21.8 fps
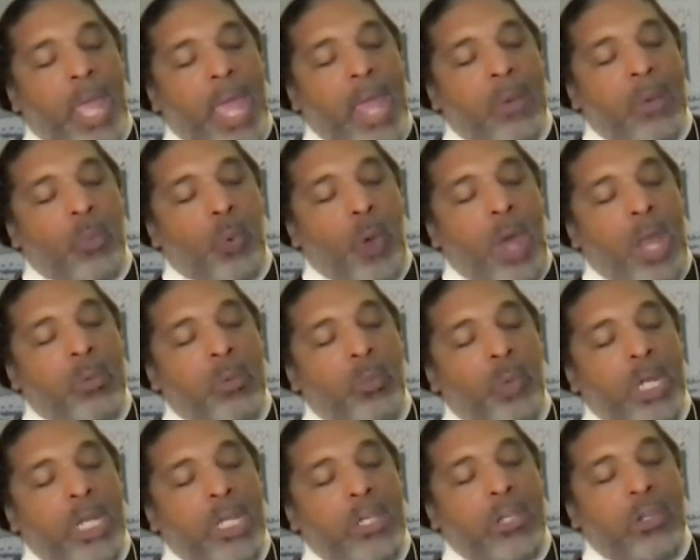And what
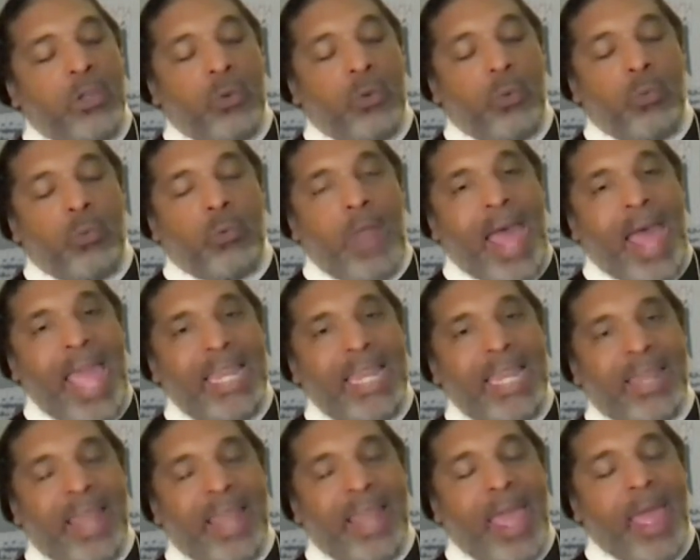we do right
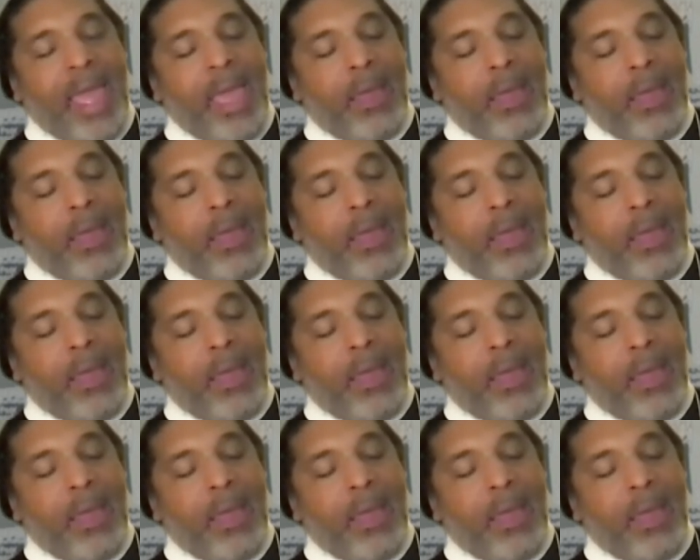now